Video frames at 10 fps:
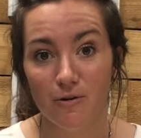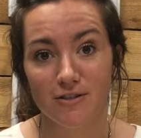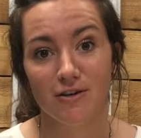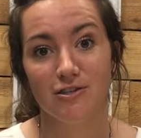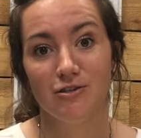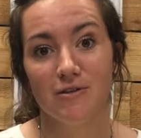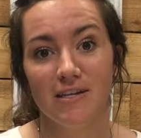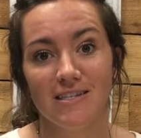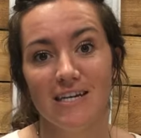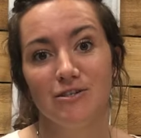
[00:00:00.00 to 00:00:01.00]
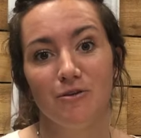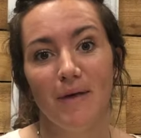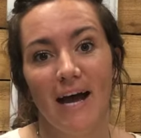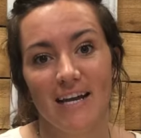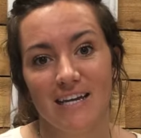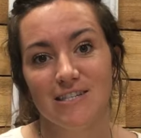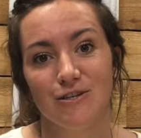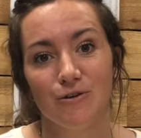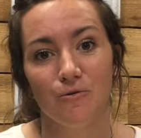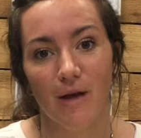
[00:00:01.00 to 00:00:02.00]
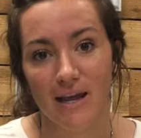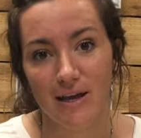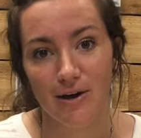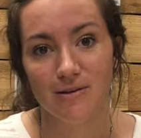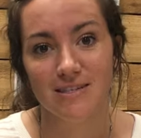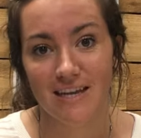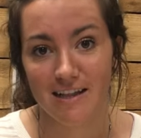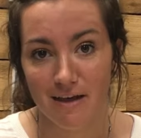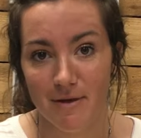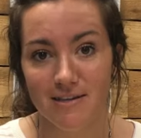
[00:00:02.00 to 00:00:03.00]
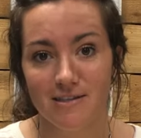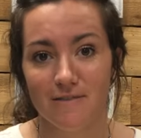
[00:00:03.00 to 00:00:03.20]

once our students enter back into Waco city limits.